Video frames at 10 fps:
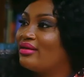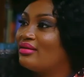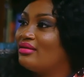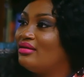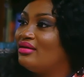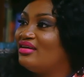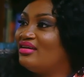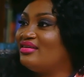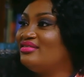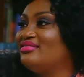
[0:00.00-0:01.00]
Or yes.
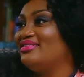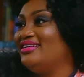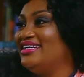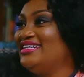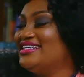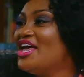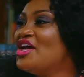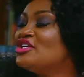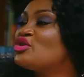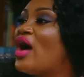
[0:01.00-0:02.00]

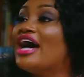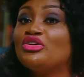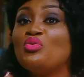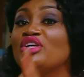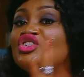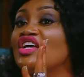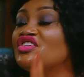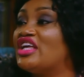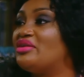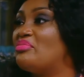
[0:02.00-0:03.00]
So how do we
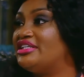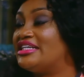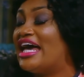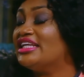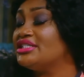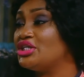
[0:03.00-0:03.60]
change that mentality,